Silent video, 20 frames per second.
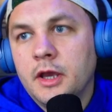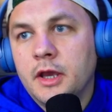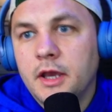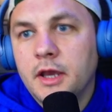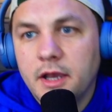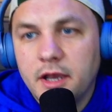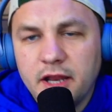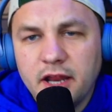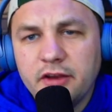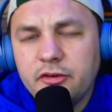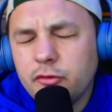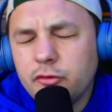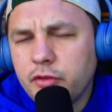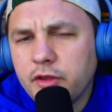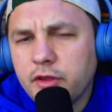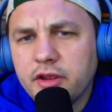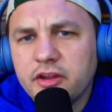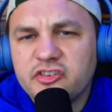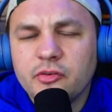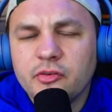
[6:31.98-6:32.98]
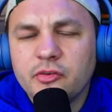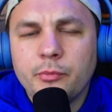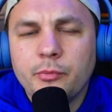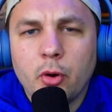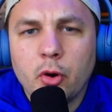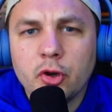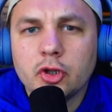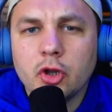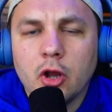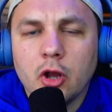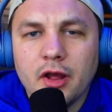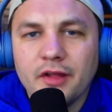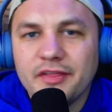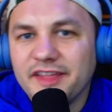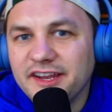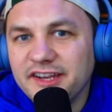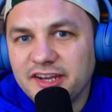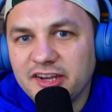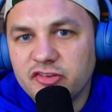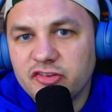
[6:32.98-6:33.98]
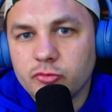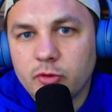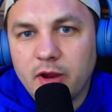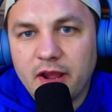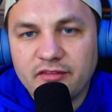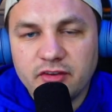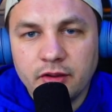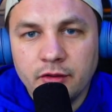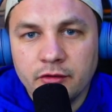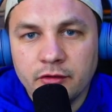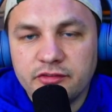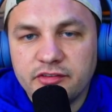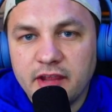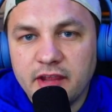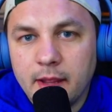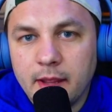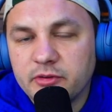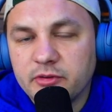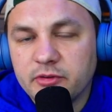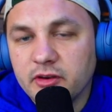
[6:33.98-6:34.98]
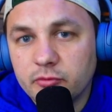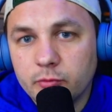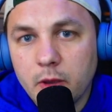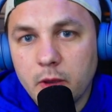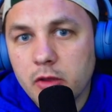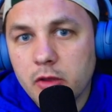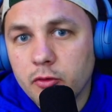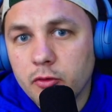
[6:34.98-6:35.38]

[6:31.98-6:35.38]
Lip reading: And I do think it's important to call out they did draft Dylan Sampson as well,